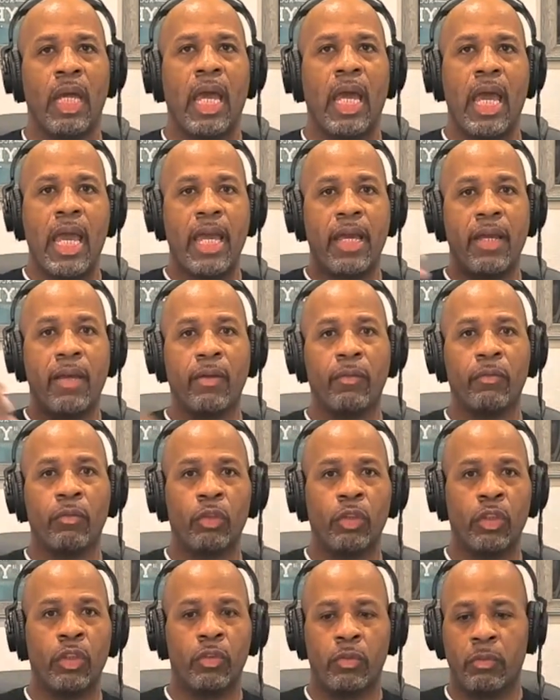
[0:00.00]

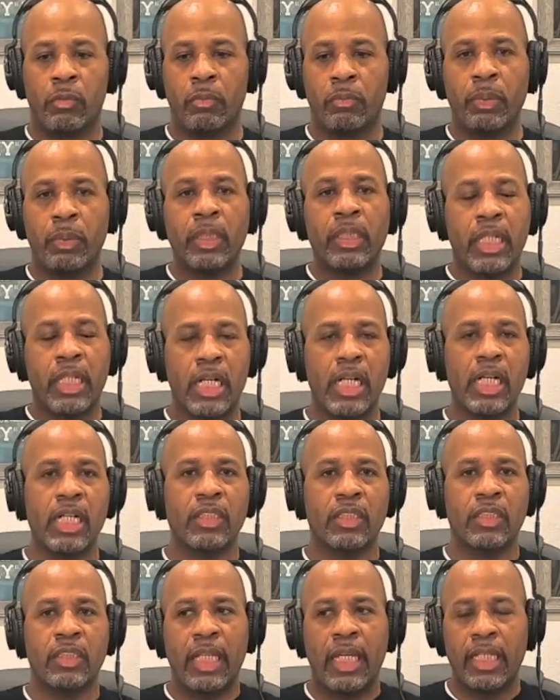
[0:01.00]
And
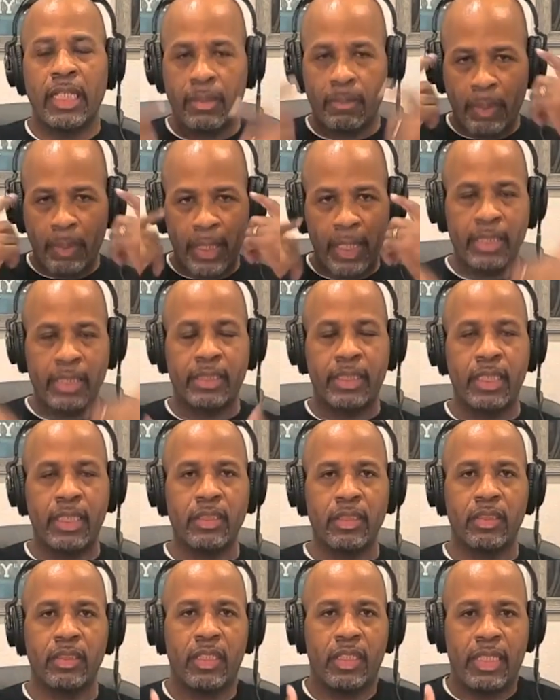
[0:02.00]
because they didn't pay
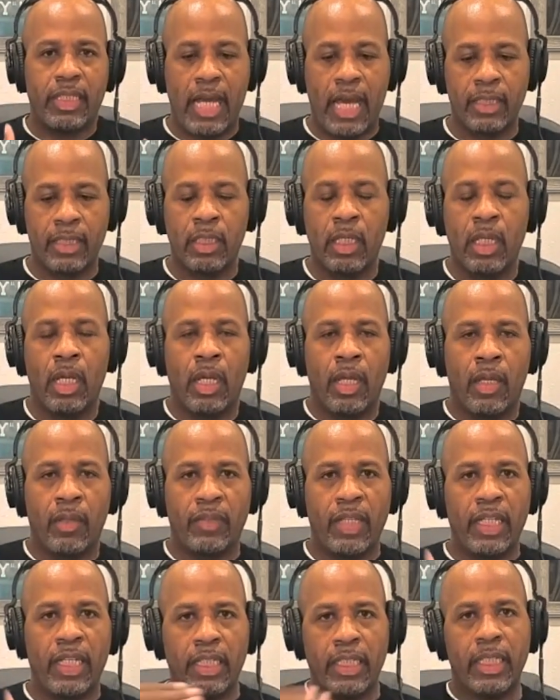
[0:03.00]
attention to that,
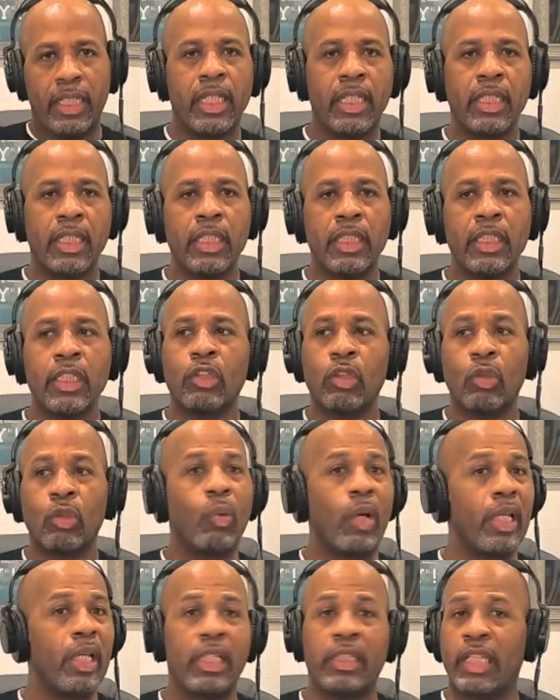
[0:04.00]
they ended it the
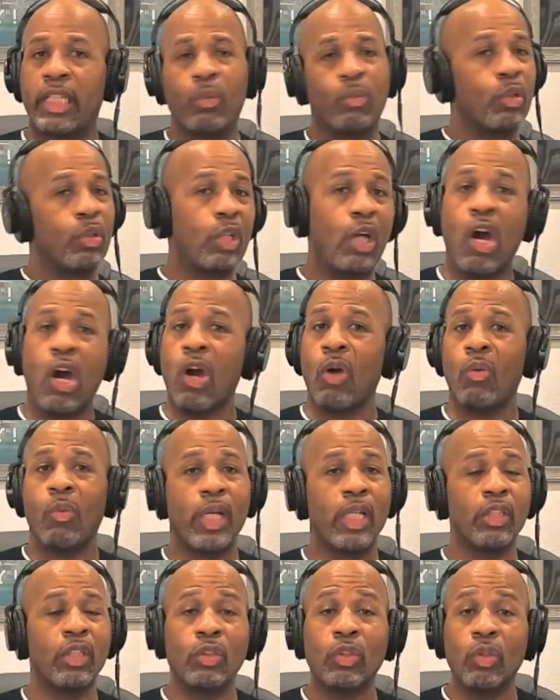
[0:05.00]
way that they was
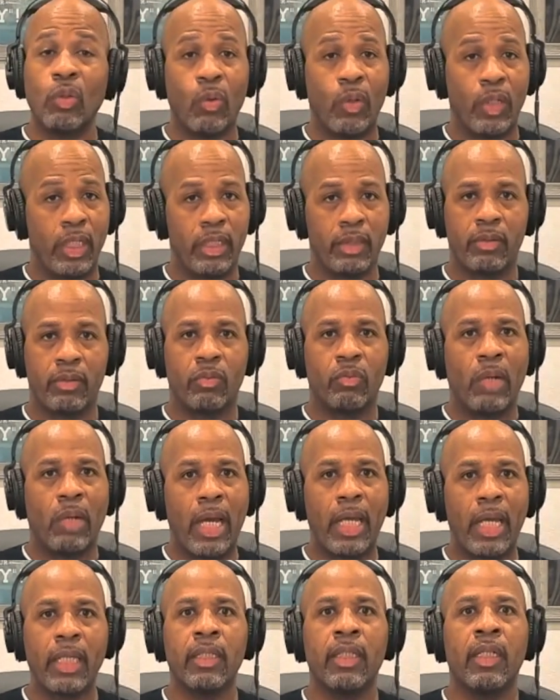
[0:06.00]
always doing it,
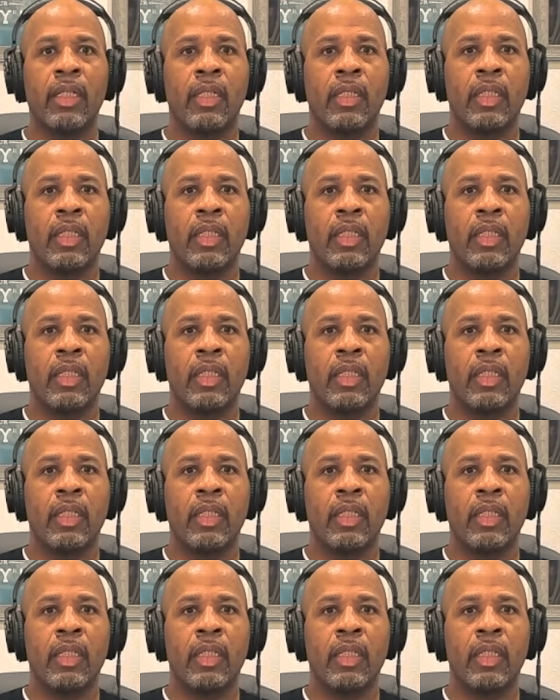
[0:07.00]
right?